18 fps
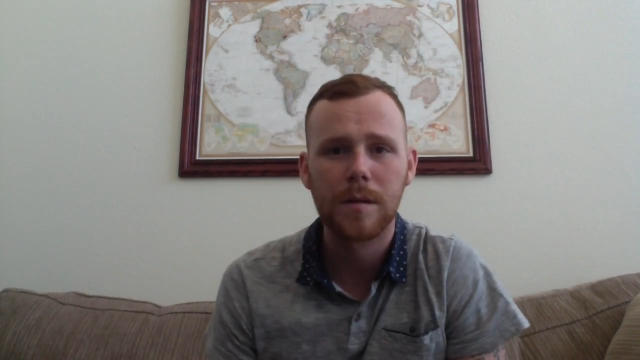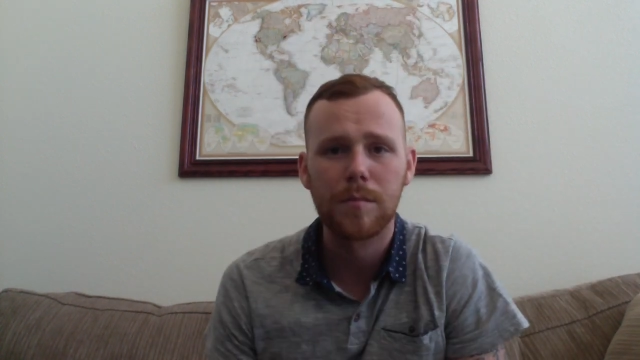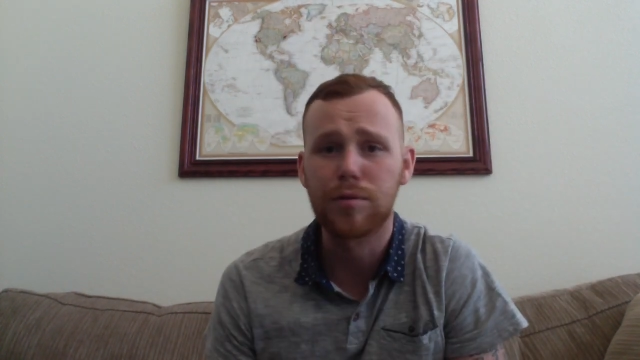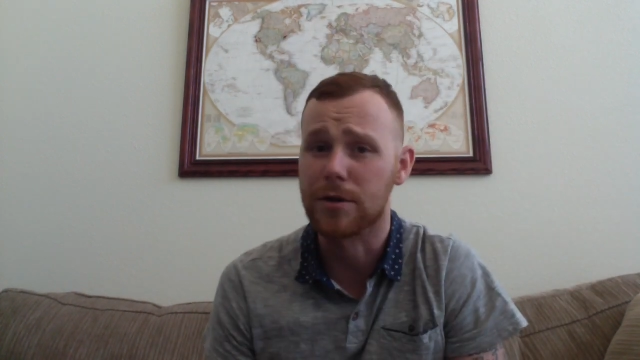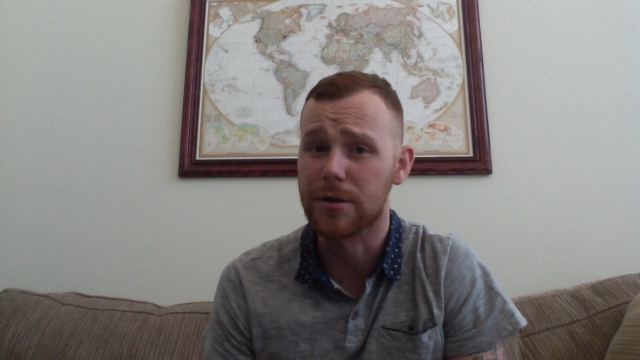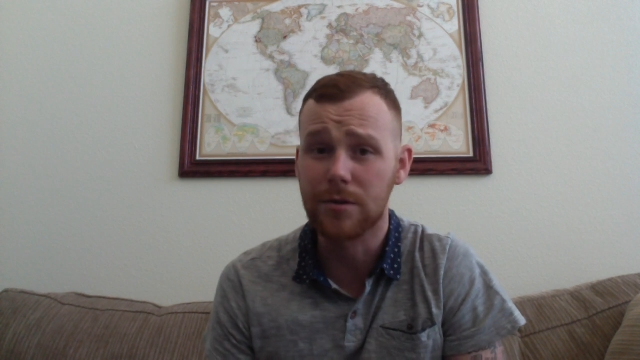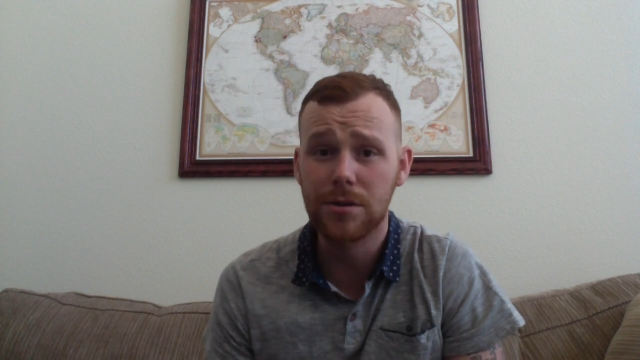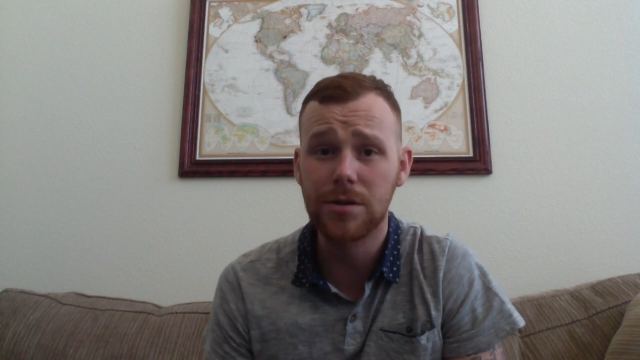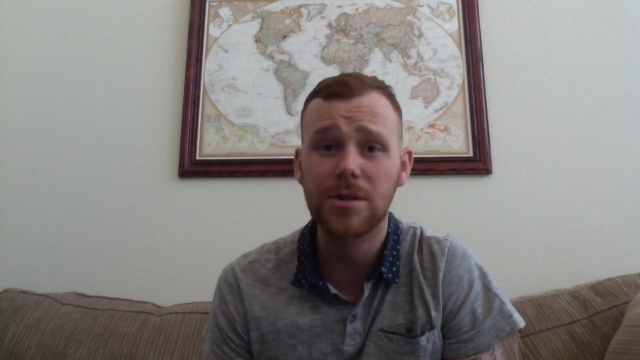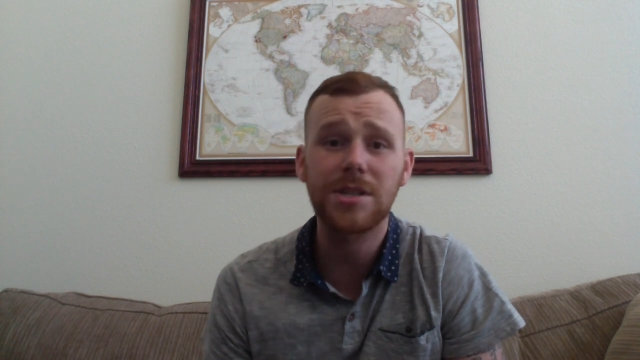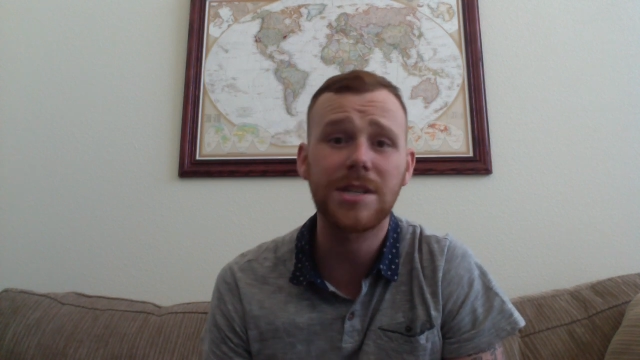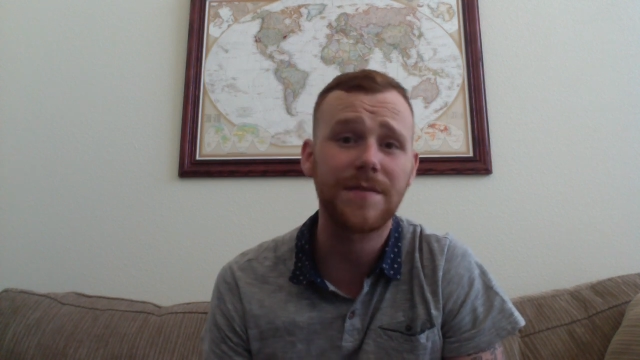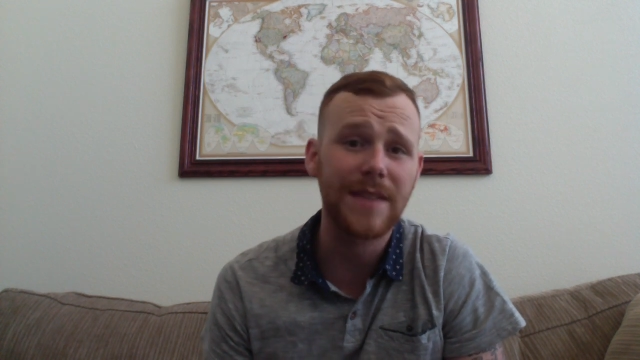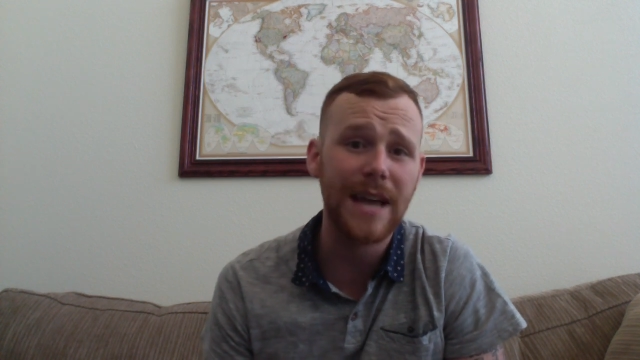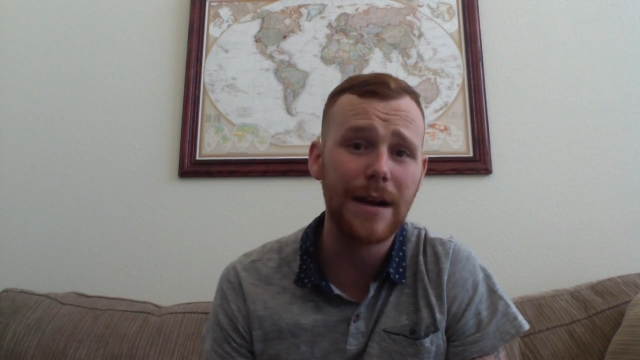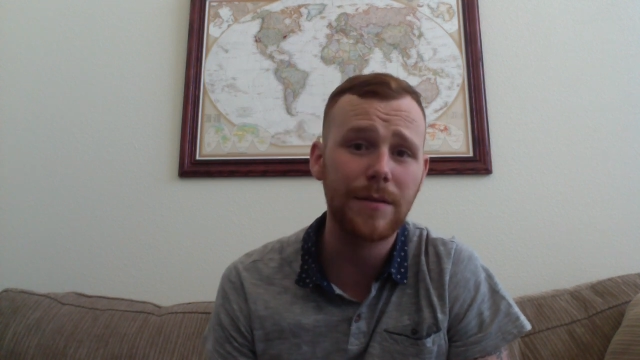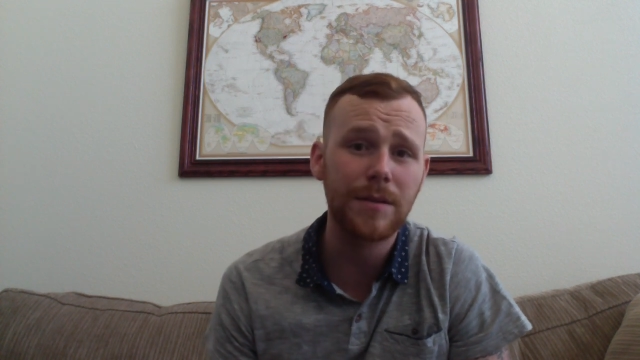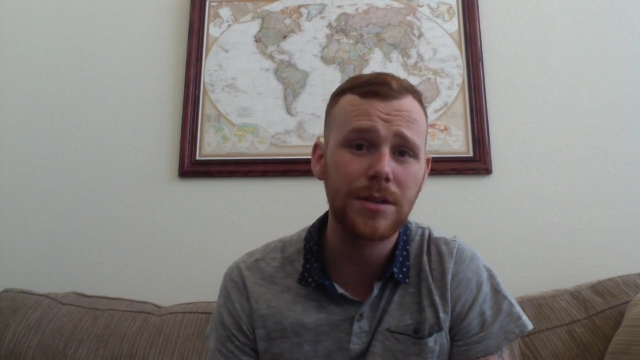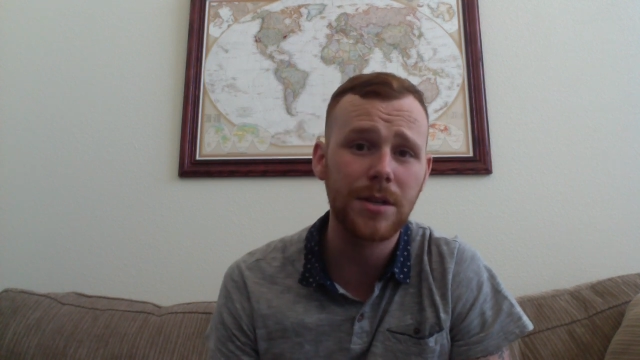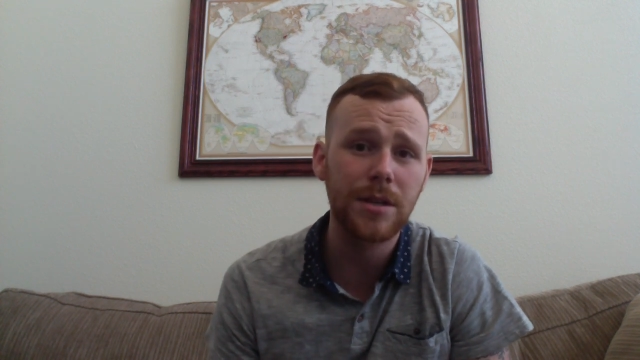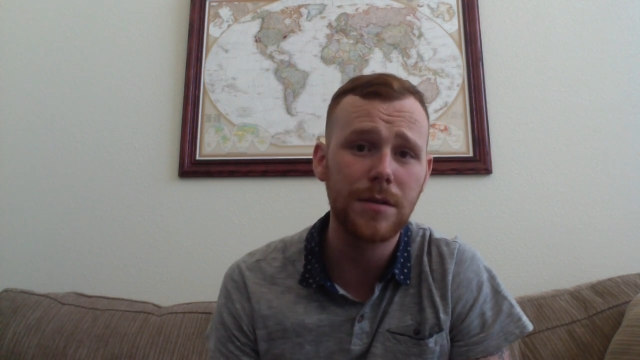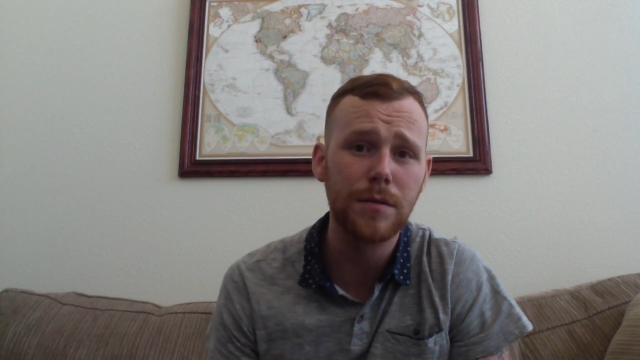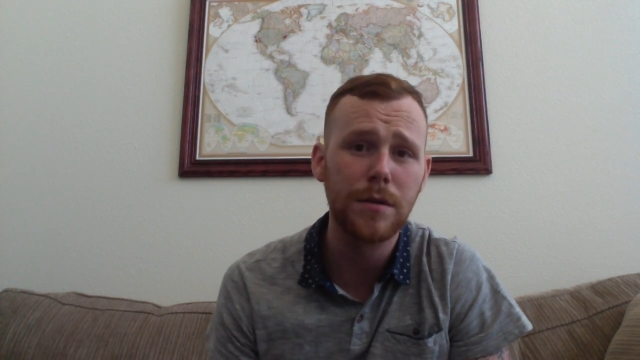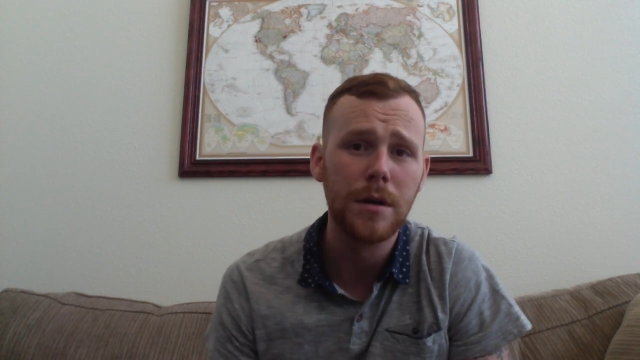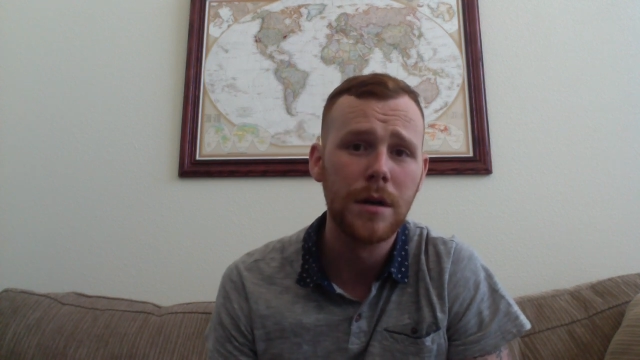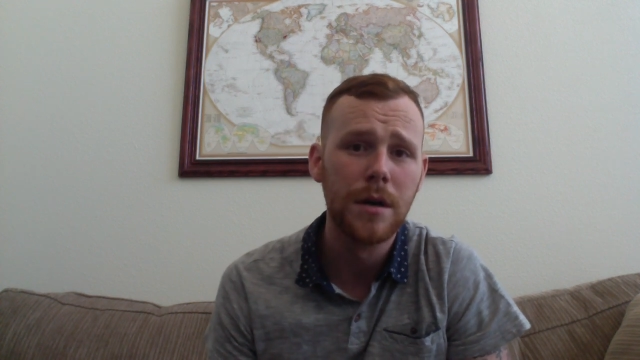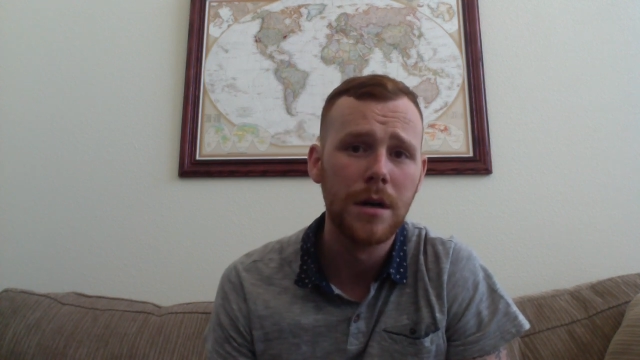Producers, if that was you,